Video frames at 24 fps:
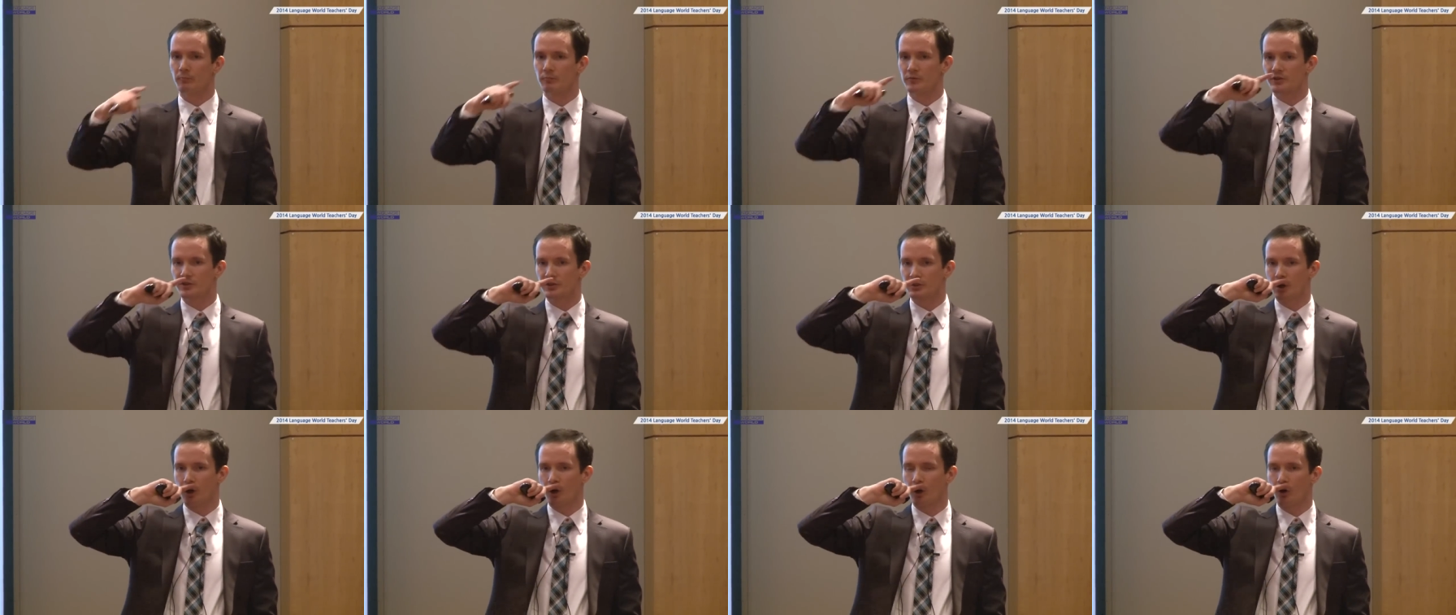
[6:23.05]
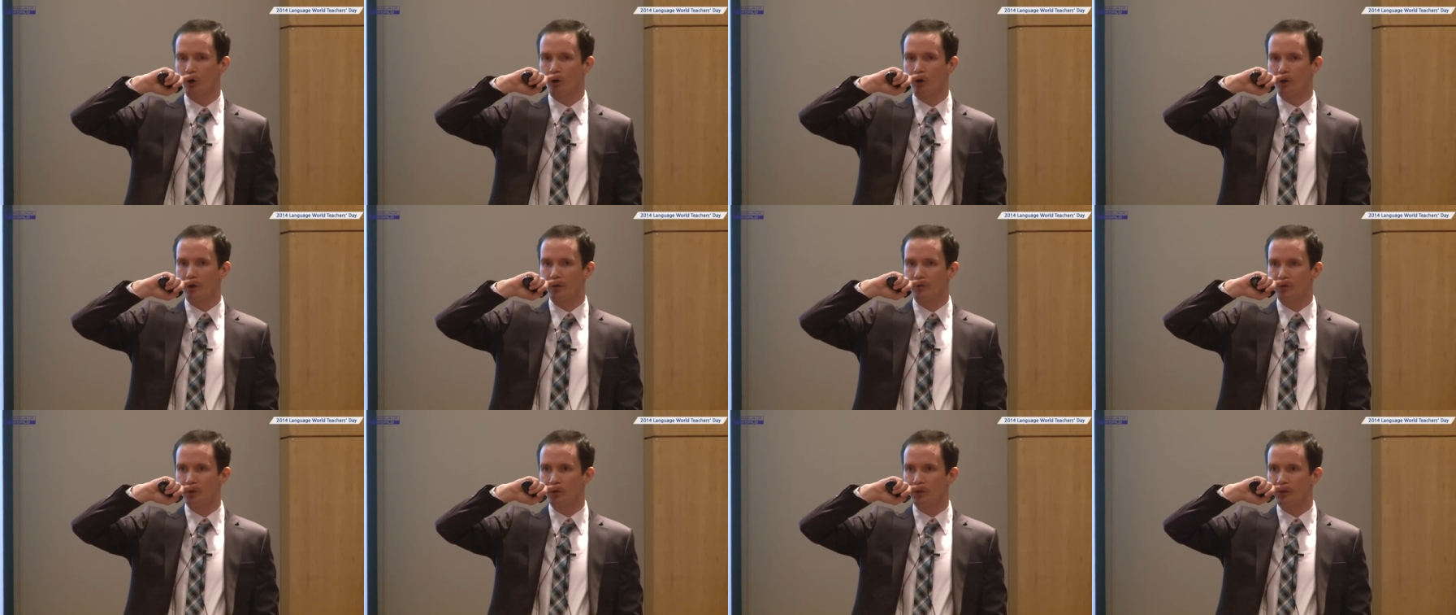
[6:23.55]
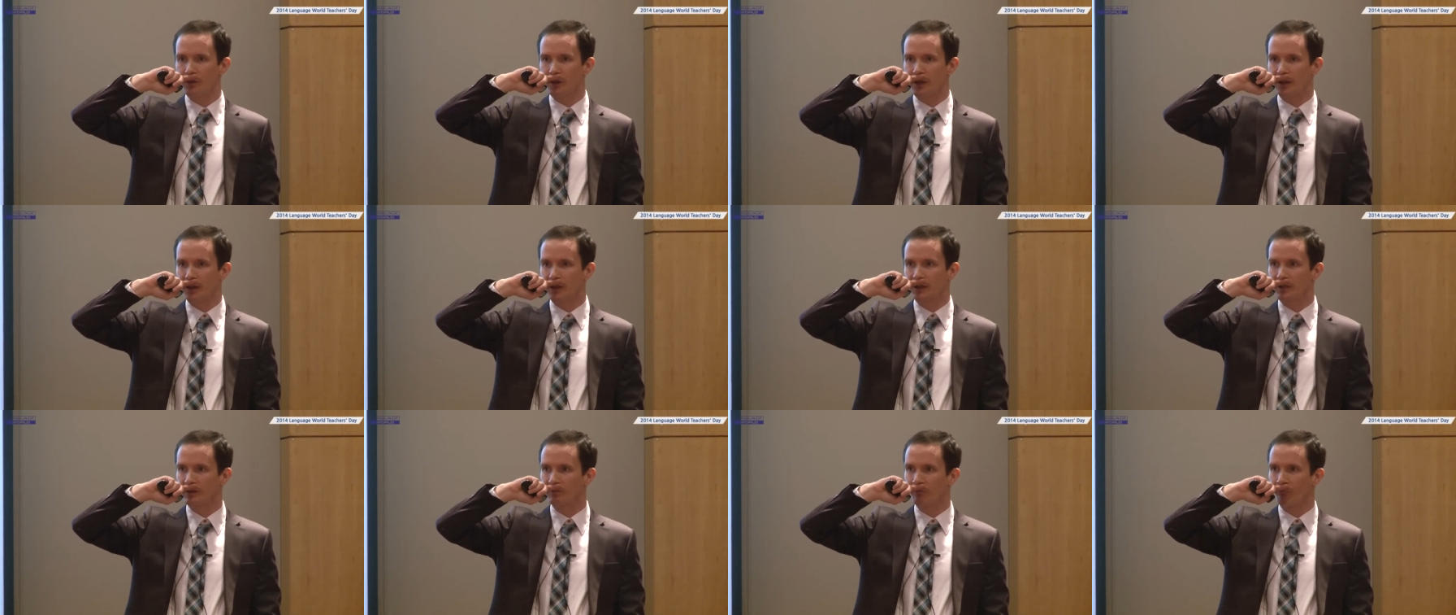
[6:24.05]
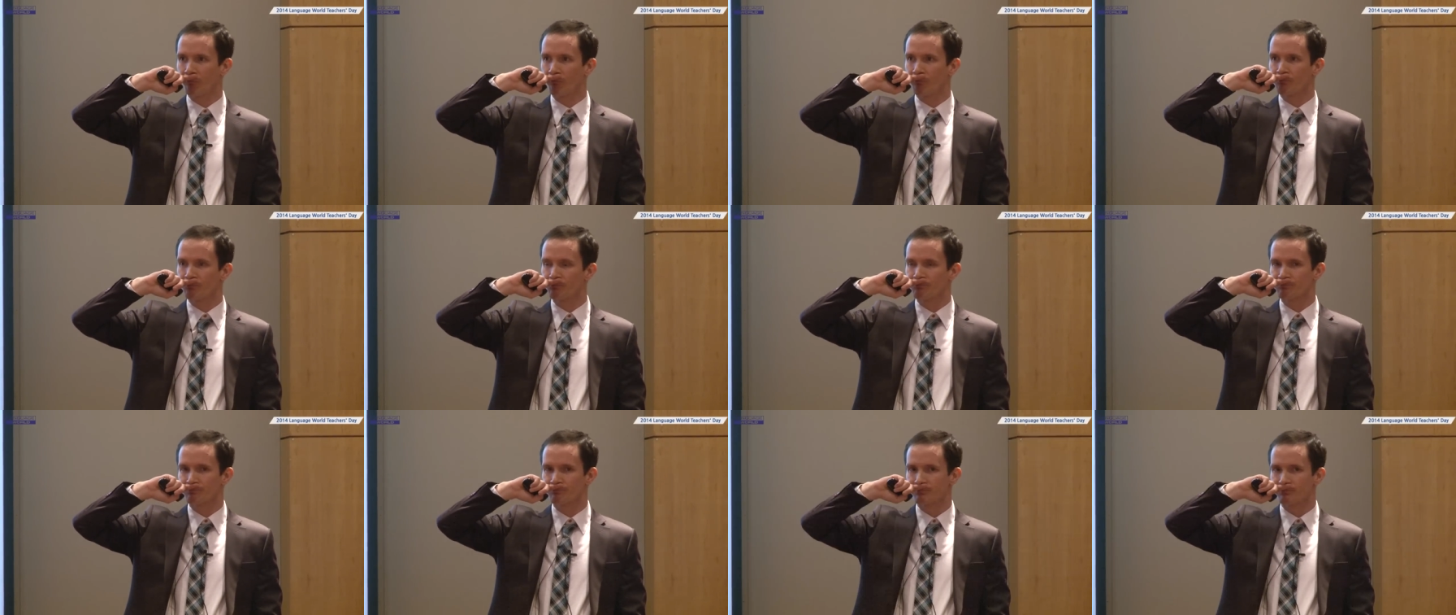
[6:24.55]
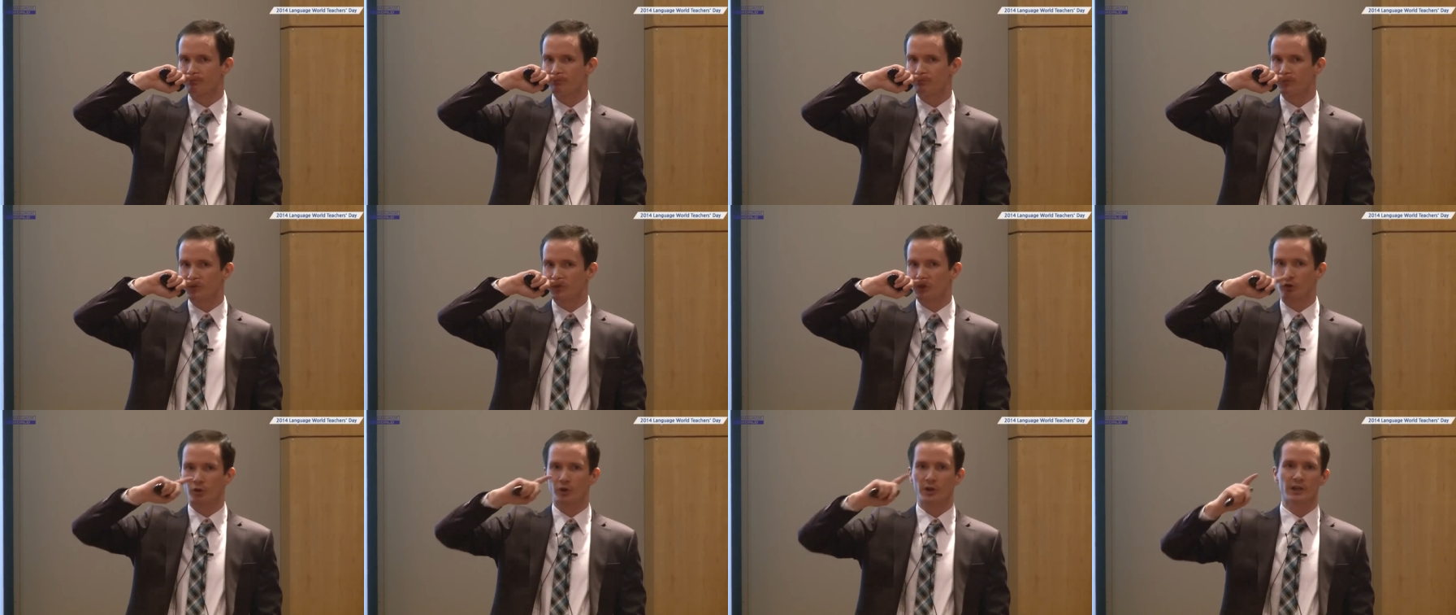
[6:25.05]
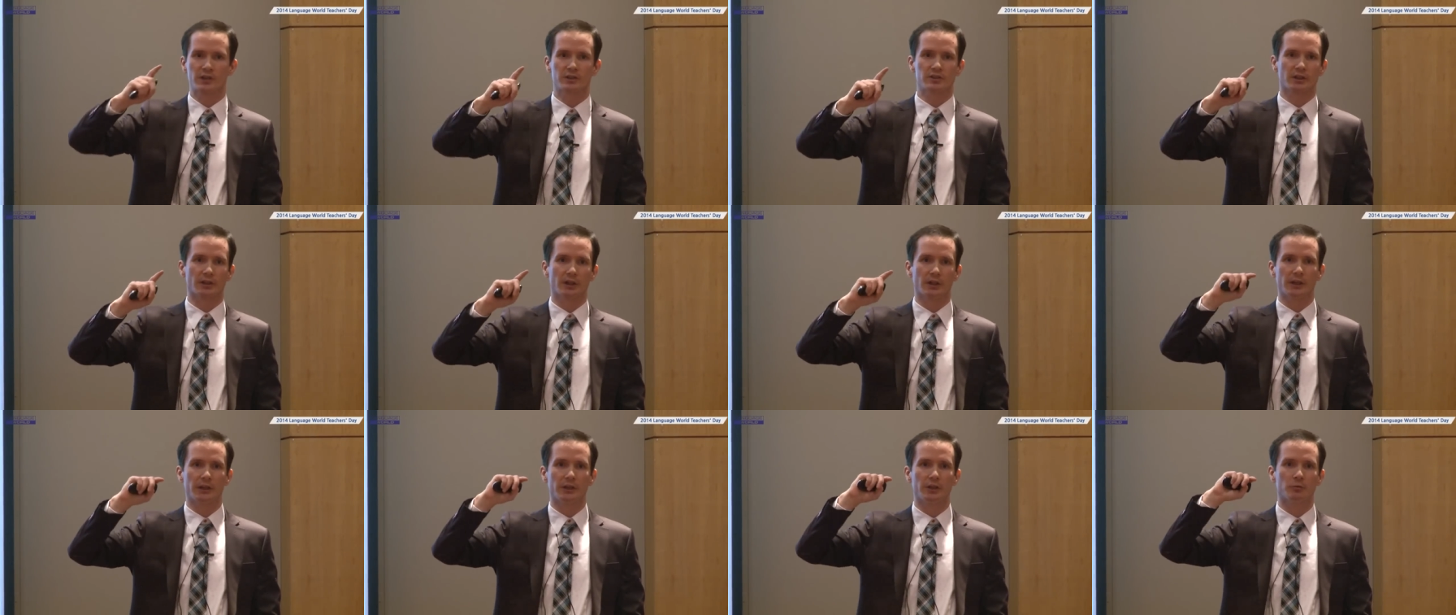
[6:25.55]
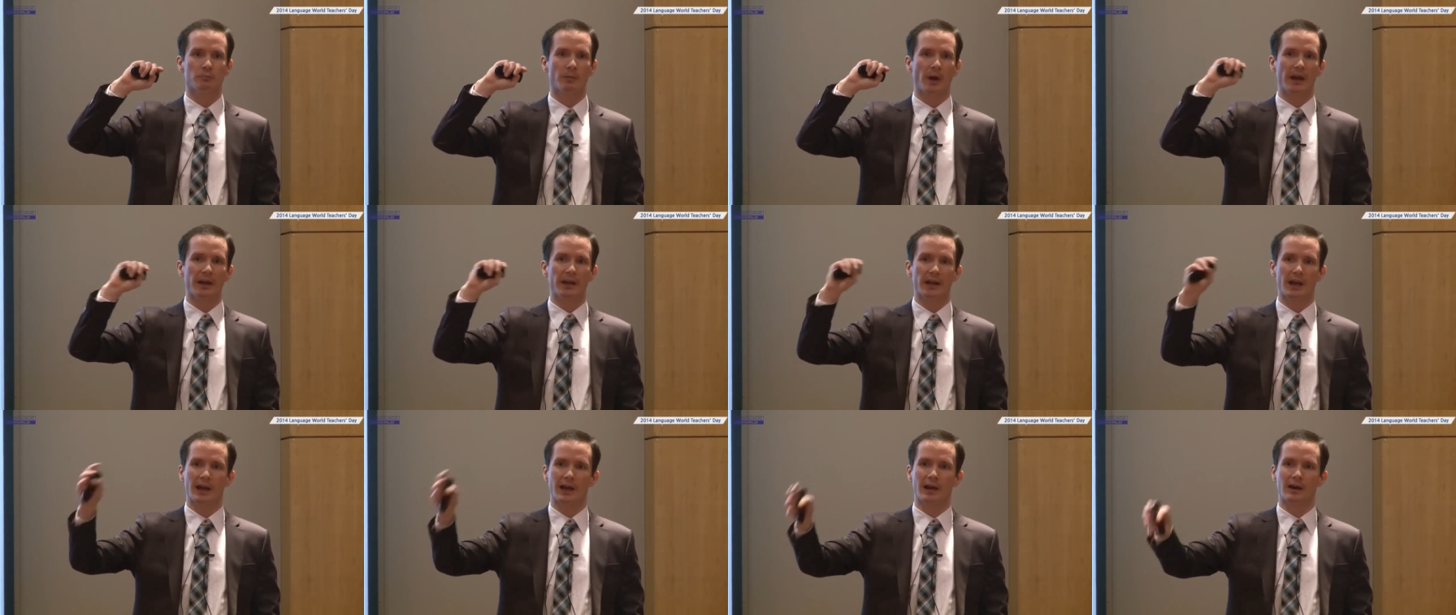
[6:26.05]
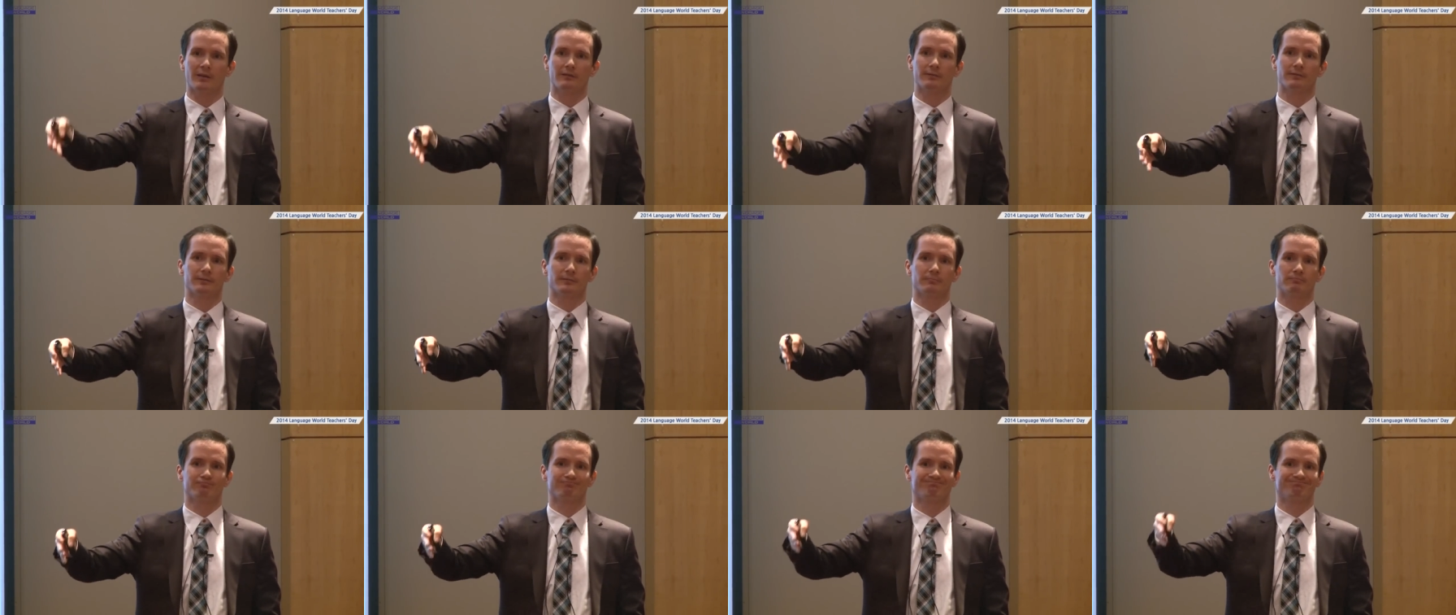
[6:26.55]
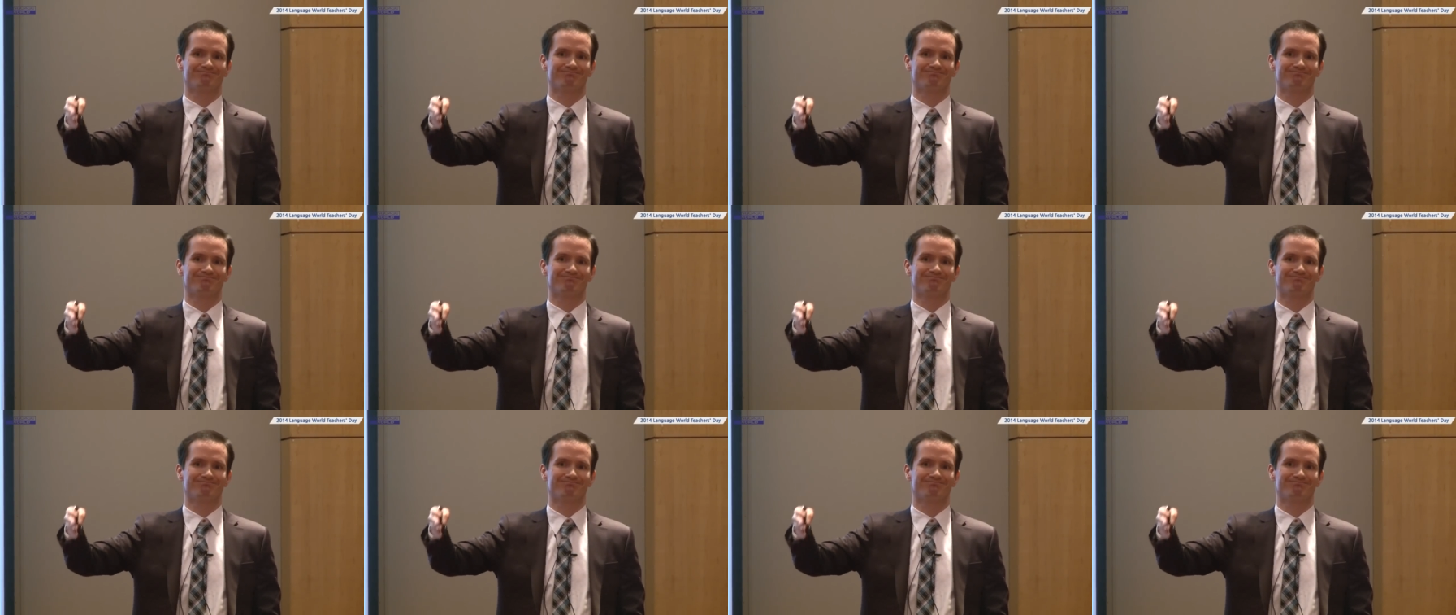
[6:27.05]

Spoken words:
So if you think traditionally you might have